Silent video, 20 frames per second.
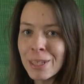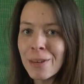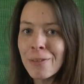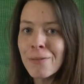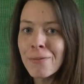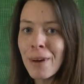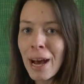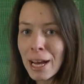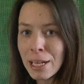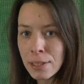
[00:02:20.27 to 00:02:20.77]

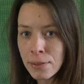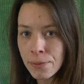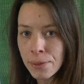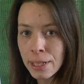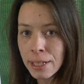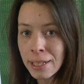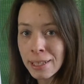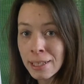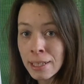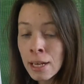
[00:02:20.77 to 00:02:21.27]

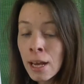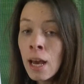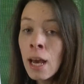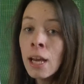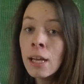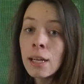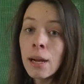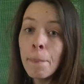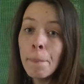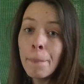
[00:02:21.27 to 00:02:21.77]
phosphorus
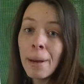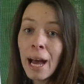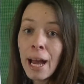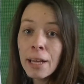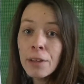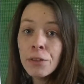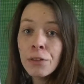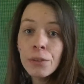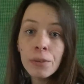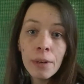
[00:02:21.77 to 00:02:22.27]

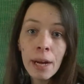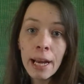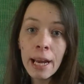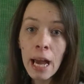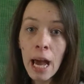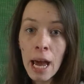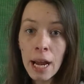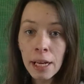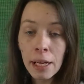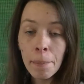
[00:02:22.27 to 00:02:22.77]
combined through
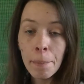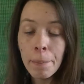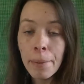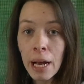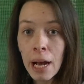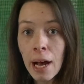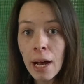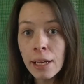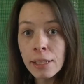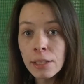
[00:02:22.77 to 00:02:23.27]
ionic
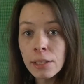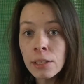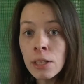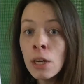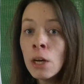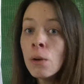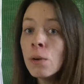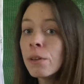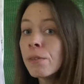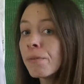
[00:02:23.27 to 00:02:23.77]

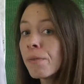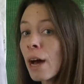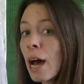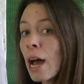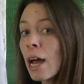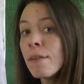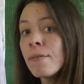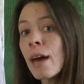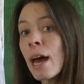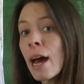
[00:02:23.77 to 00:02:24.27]
bonds with
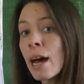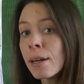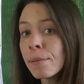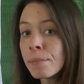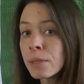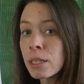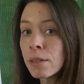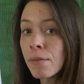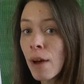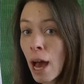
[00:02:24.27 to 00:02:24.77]
5
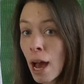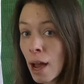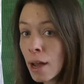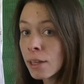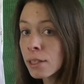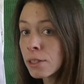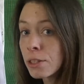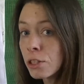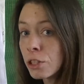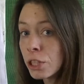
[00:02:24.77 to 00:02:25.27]
atoms of
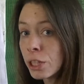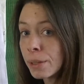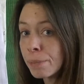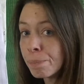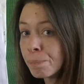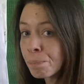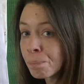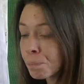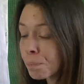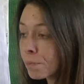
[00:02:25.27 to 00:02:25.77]
oxygen.
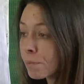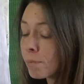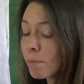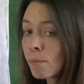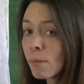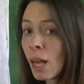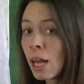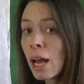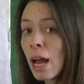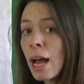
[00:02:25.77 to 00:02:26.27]

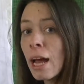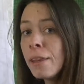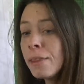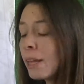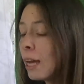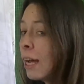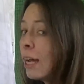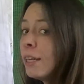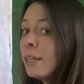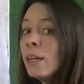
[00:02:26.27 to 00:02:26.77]

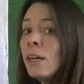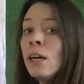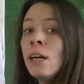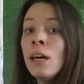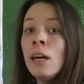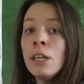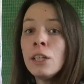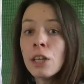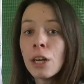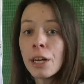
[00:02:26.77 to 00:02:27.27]
And then
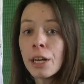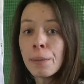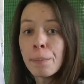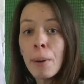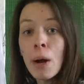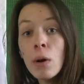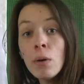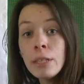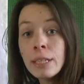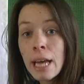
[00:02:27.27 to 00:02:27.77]
your
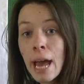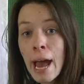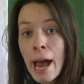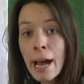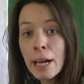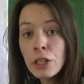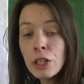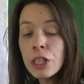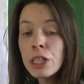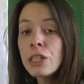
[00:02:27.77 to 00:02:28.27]

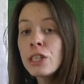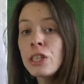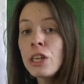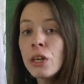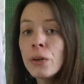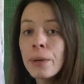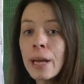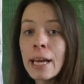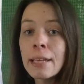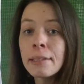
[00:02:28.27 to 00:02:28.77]
potash is
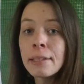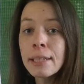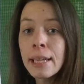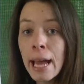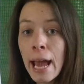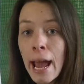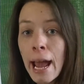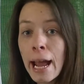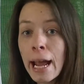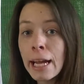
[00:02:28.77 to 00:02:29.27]
known as
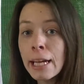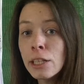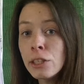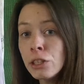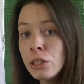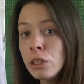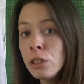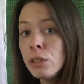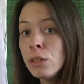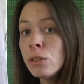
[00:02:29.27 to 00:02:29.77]

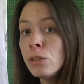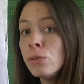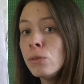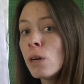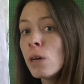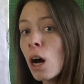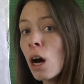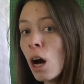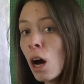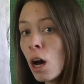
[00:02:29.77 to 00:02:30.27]

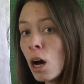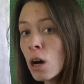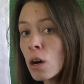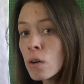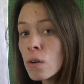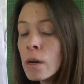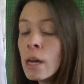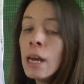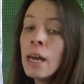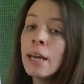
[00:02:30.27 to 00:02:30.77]

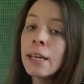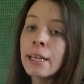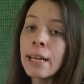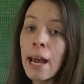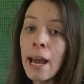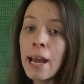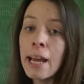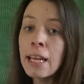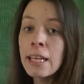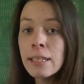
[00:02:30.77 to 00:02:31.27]
K2O.
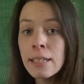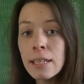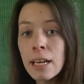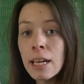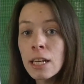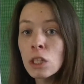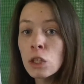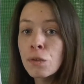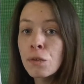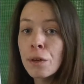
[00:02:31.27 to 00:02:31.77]
K
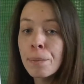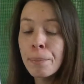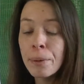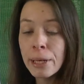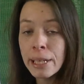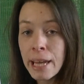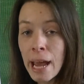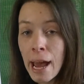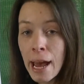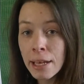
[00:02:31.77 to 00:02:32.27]
stands for
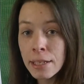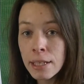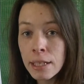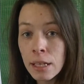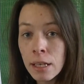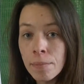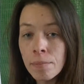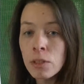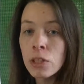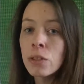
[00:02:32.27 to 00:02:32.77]

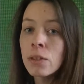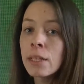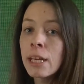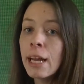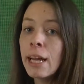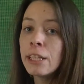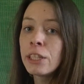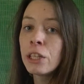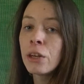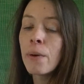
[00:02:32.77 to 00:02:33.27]
potassium. So
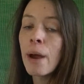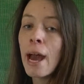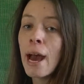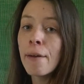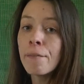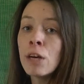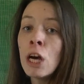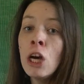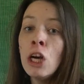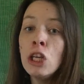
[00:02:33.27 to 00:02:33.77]
again, you
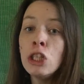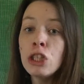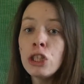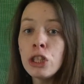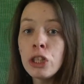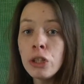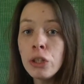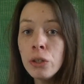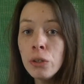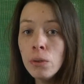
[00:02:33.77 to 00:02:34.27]
have
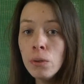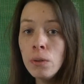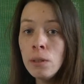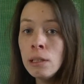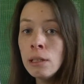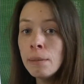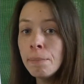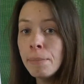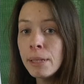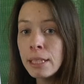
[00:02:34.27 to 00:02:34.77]
2
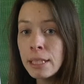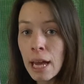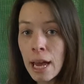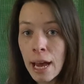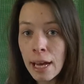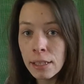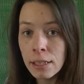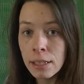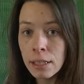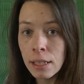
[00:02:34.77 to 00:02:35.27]

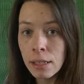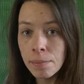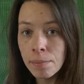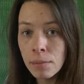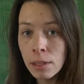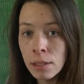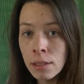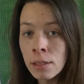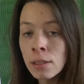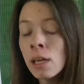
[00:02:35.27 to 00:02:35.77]

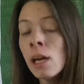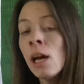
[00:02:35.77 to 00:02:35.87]
potassiums